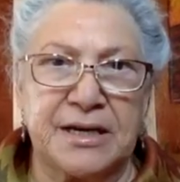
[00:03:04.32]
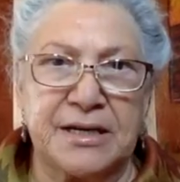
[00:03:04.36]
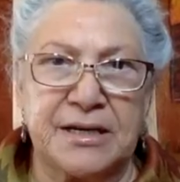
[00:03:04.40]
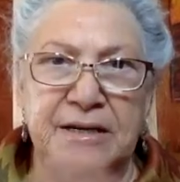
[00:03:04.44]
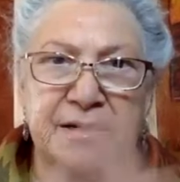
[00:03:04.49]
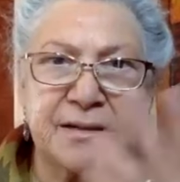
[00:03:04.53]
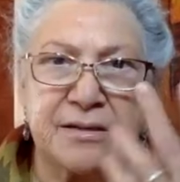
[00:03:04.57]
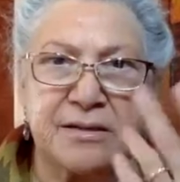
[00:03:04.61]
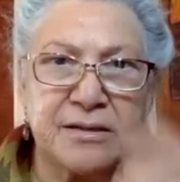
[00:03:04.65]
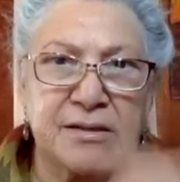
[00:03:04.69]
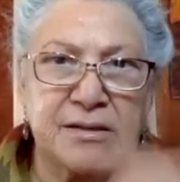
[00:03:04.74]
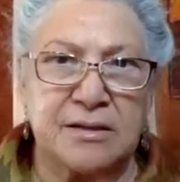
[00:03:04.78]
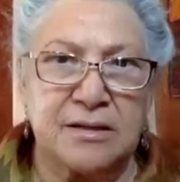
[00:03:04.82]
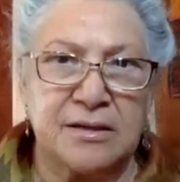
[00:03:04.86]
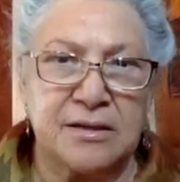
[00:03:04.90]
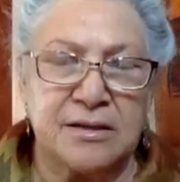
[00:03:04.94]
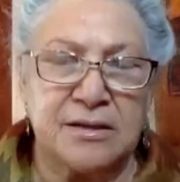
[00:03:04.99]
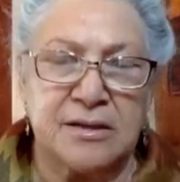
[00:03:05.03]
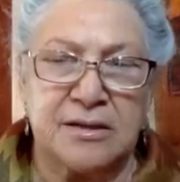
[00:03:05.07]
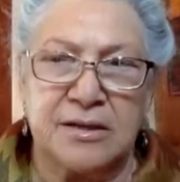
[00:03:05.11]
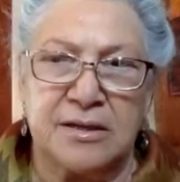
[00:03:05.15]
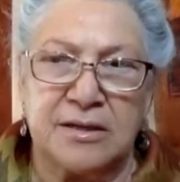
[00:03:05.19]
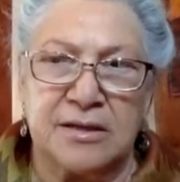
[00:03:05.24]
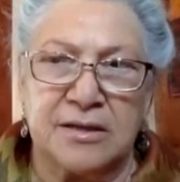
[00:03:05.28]
and
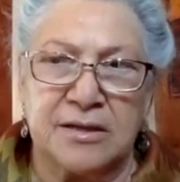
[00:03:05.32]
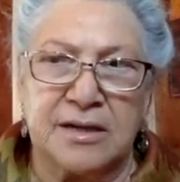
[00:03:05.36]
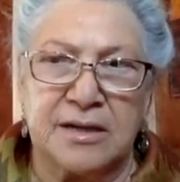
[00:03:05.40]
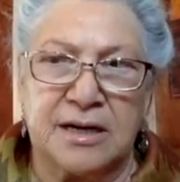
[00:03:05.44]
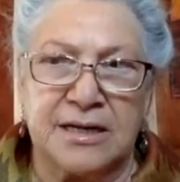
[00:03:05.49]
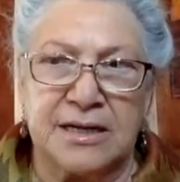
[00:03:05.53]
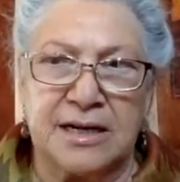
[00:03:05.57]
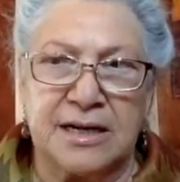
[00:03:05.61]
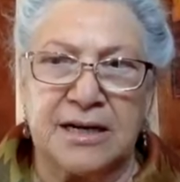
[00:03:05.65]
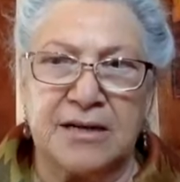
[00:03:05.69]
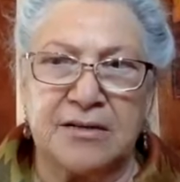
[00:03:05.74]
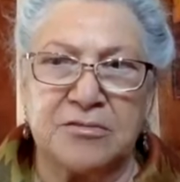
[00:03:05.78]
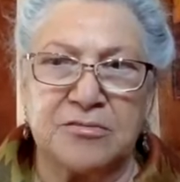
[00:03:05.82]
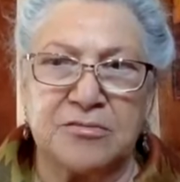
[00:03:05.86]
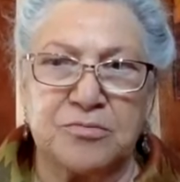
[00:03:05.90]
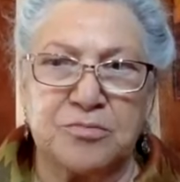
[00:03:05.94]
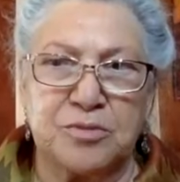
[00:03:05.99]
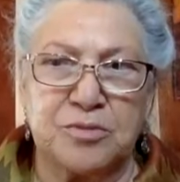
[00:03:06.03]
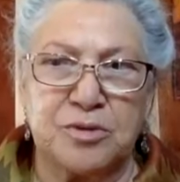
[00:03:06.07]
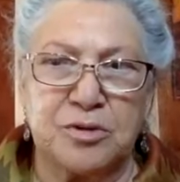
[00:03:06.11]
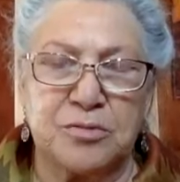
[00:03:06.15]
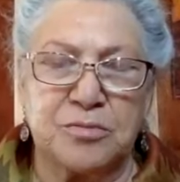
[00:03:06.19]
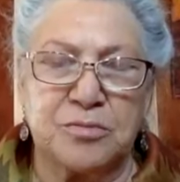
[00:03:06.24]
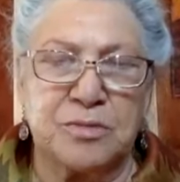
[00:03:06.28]
got out,
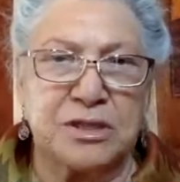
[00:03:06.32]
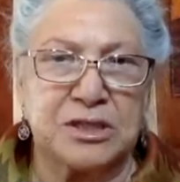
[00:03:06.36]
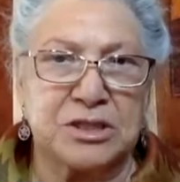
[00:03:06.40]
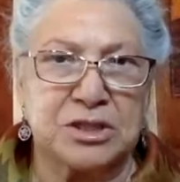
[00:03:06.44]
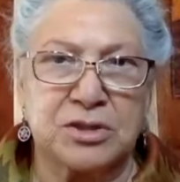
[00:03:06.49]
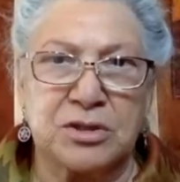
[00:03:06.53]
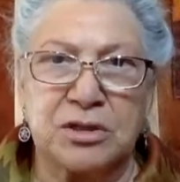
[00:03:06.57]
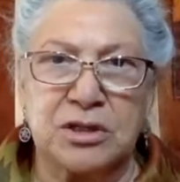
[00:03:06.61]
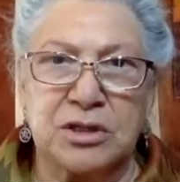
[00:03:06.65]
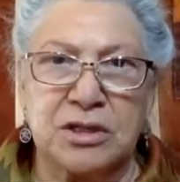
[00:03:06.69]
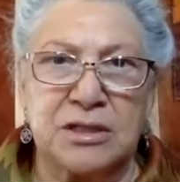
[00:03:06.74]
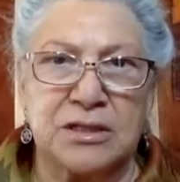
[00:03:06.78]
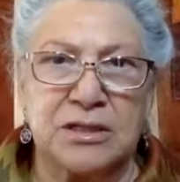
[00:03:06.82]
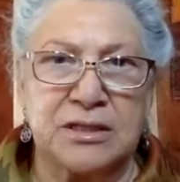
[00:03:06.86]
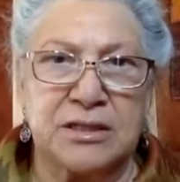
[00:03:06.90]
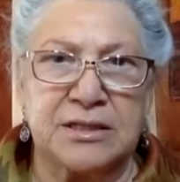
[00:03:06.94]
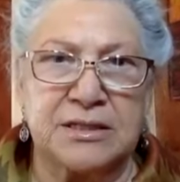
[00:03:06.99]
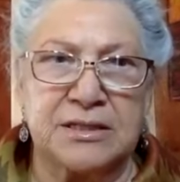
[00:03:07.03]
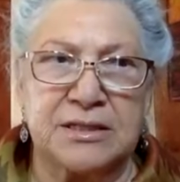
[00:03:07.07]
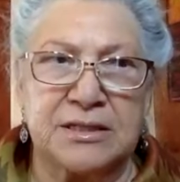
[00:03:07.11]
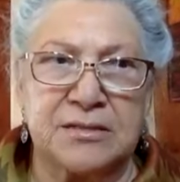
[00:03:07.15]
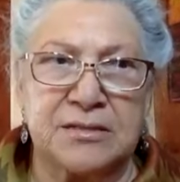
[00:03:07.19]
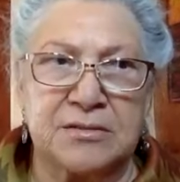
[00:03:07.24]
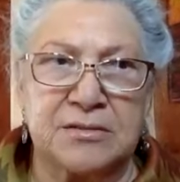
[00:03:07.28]
put my shawl
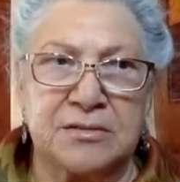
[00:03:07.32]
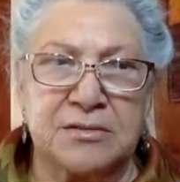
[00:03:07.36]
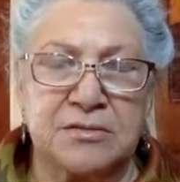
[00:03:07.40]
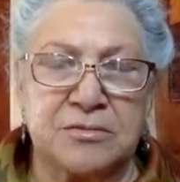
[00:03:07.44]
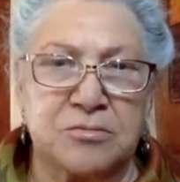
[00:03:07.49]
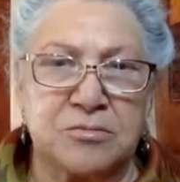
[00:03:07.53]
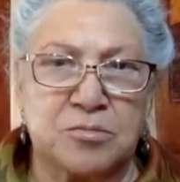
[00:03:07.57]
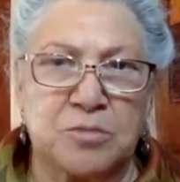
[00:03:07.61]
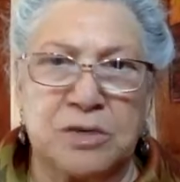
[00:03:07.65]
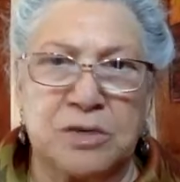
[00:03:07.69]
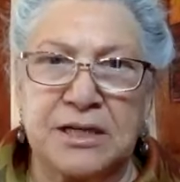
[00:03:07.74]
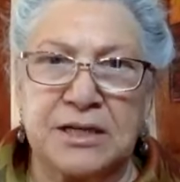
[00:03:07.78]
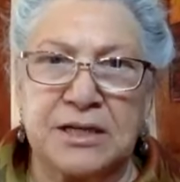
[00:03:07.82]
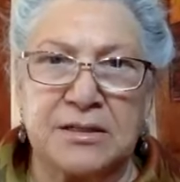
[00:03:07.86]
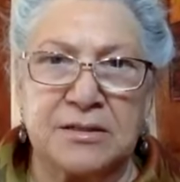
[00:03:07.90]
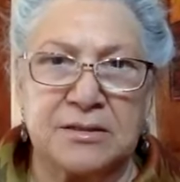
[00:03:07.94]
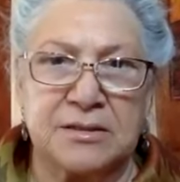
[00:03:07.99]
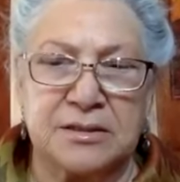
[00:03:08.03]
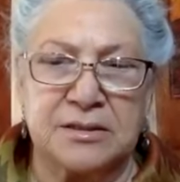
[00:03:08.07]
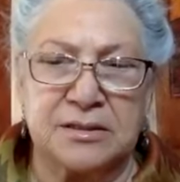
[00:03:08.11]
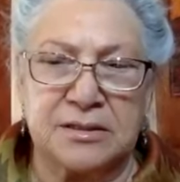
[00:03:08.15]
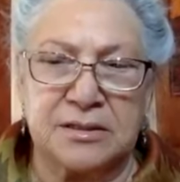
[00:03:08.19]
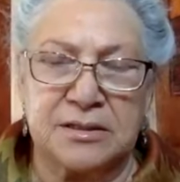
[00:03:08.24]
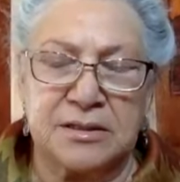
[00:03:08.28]
on, and
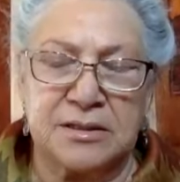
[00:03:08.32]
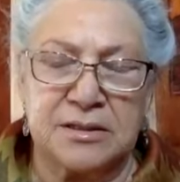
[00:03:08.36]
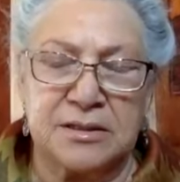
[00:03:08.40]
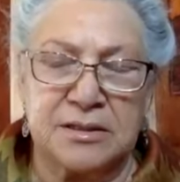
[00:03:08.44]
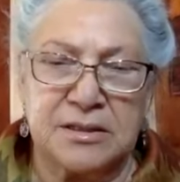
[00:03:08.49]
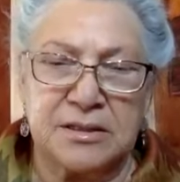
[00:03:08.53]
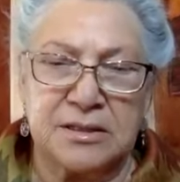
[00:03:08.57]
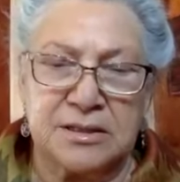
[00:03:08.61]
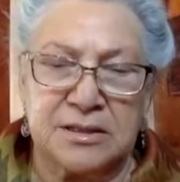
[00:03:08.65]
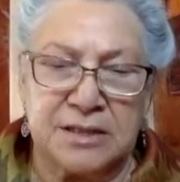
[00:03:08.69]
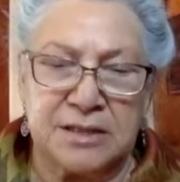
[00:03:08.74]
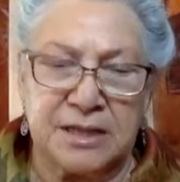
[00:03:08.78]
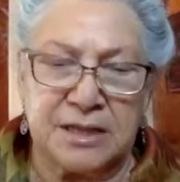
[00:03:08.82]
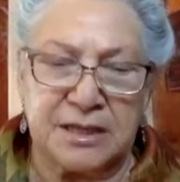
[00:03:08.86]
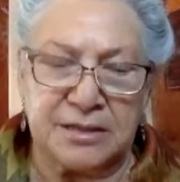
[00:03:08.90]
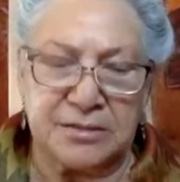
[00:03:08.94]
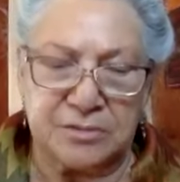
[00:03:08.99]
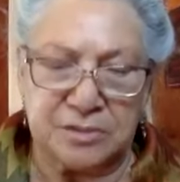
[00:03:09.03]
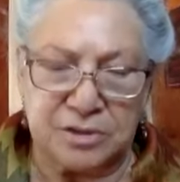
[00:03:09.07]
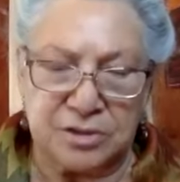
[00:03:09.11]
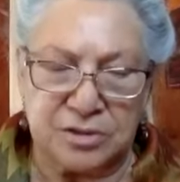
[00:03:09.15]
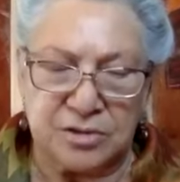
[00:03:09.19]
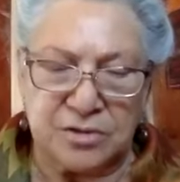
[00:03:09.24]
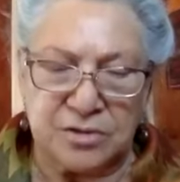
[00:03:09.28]
went down
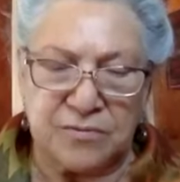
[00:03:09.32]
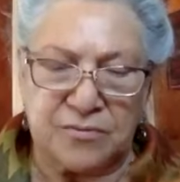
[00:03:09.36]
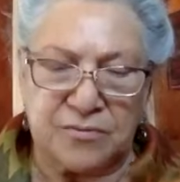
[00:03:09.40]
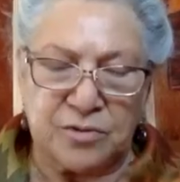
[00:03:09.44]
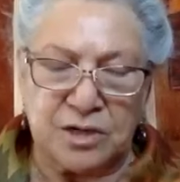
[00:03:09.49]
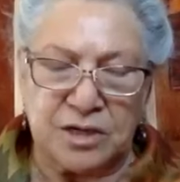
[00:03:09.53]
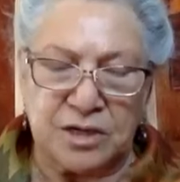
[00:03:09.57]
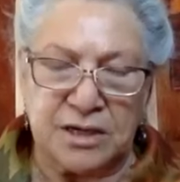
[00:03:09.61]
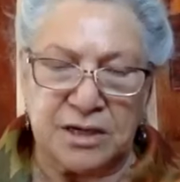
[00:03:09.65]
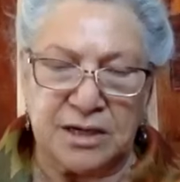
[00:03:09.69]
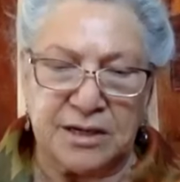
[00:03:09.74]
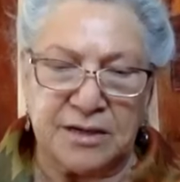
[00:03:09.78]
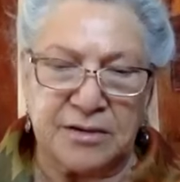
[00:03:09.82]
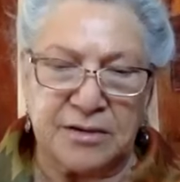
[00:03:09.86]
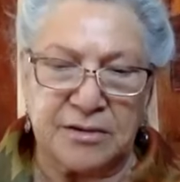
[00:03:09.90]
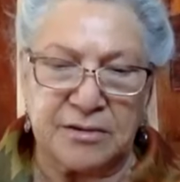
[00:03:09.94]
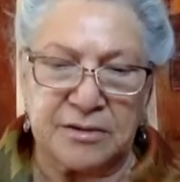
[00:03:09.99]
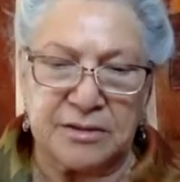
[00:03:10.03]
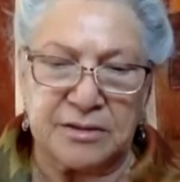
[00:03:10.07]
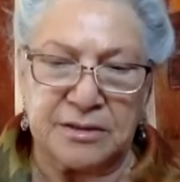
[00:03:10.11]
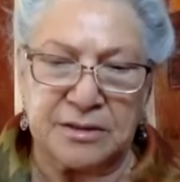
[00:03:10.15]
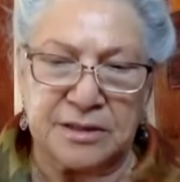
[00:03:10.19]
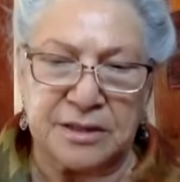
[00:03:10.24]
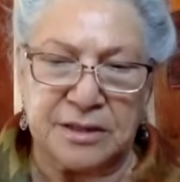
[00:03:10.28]
to the 40
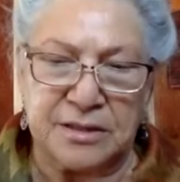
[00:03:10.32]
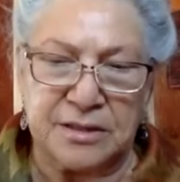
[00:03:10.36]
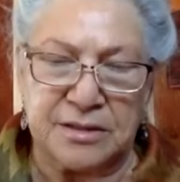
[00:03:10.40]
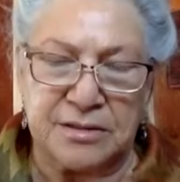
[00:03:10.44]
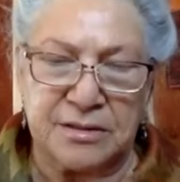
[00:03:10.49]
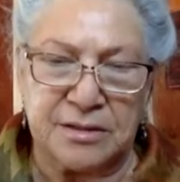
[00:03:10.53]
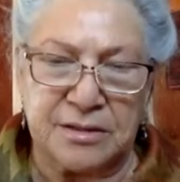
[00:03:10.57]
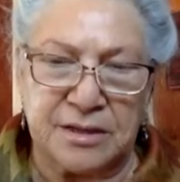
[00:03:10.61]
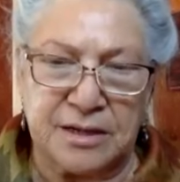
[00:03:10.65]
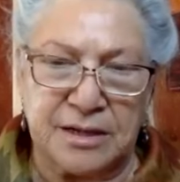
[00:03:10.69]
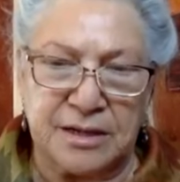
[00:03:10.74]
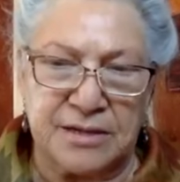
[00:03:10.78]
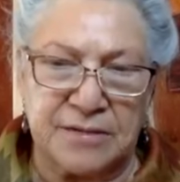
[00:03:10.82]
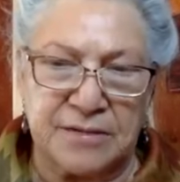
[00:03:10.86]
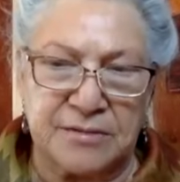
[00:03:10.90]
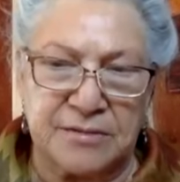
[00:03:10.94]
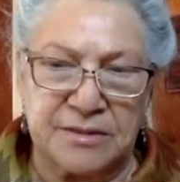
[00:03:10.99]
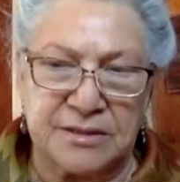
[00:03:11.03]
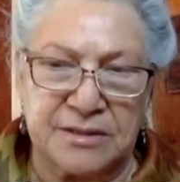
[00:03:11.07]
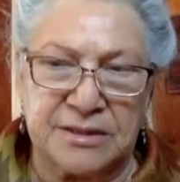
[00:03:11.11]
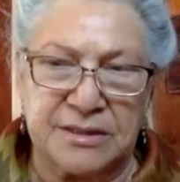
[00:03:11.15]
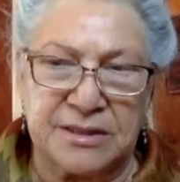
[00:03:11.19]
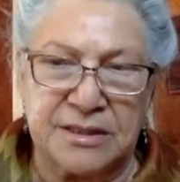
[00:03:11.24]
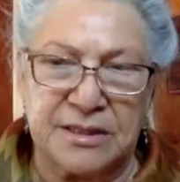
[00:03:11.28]
acres, and I
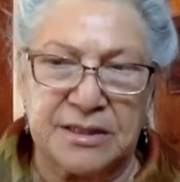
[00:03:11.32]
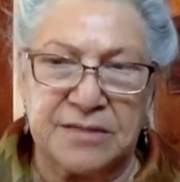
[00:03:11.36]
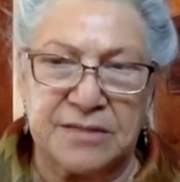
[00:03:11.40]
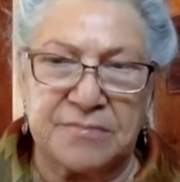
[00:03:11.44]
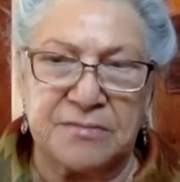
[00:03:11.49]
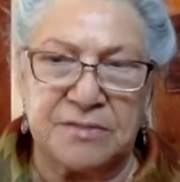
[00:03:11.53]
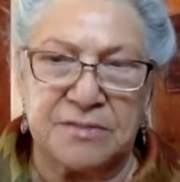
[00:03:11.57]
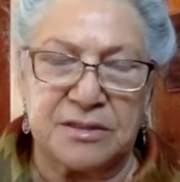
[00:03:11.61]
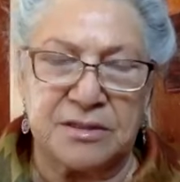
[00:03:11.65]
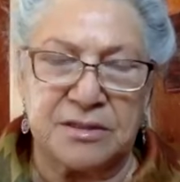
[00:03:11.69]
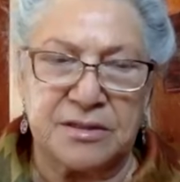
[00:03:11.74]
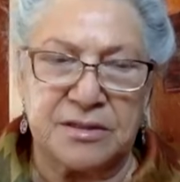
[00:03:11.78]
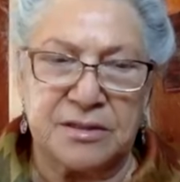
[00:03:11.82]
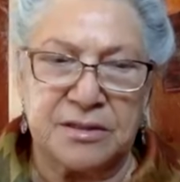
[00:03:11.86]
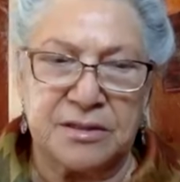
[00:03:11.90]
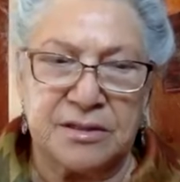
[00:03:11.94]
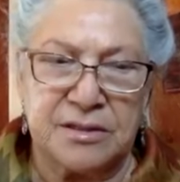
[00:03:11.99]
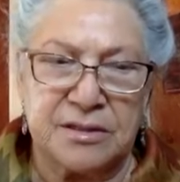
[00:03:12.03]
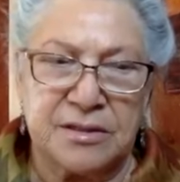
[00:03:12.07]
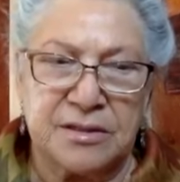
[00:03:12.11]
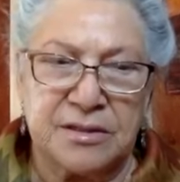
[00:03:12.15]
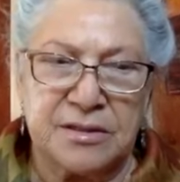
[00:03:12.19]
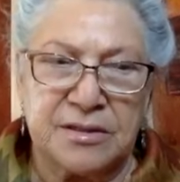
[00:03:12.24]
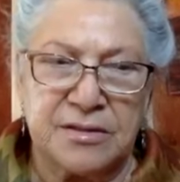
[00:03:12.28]
received
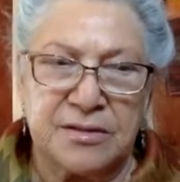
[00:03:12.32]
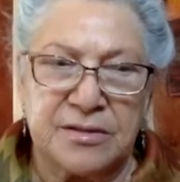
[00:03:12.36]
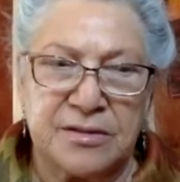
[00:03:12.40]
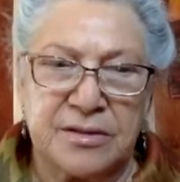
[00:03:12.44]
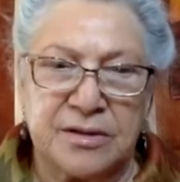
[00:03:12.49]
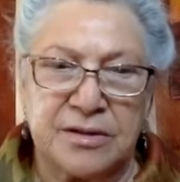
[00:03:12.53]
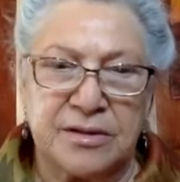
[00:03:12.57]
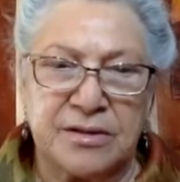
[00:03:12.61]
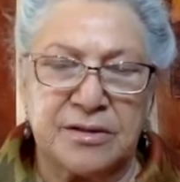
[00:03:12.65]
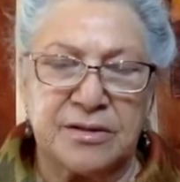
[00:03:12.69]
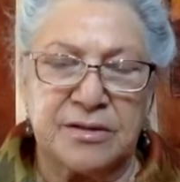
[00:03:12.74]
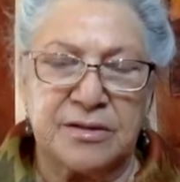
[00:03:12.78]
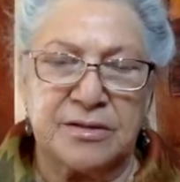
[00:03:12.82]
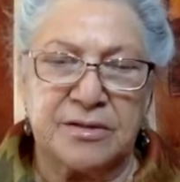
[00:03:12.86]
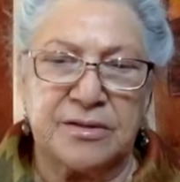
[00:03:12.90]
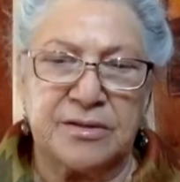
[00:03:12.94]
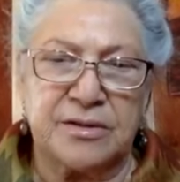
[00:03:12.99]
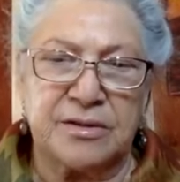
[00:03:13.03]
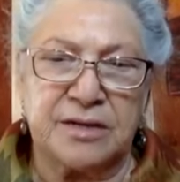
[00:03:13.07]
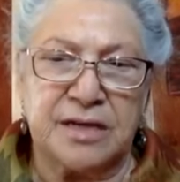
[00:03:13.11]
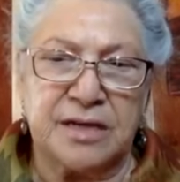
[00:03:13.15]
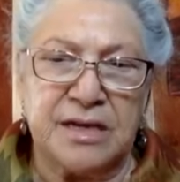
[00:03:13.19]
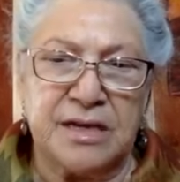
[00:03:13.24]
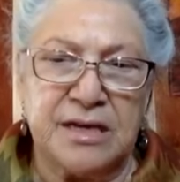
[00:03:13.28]

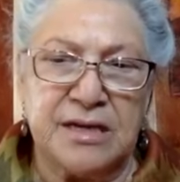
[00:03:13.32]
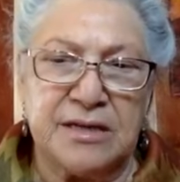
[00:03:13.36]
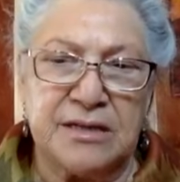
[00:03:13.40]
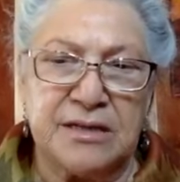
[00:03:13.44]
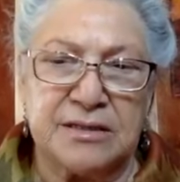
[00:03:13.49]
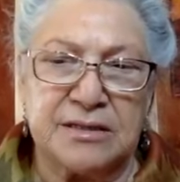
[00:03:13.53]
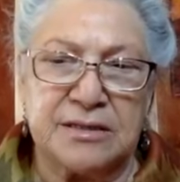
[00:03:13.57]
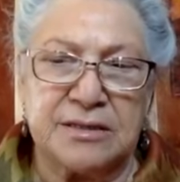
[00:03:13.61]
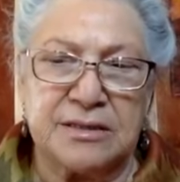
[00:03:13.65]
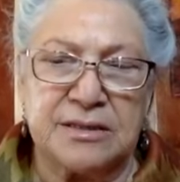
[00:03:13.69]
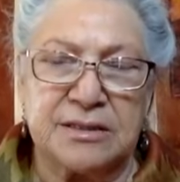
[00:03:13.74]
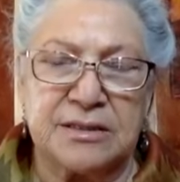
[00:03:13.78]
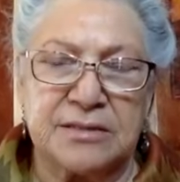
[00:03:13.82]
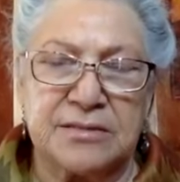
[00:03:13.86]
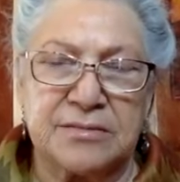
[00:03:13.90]
the keys.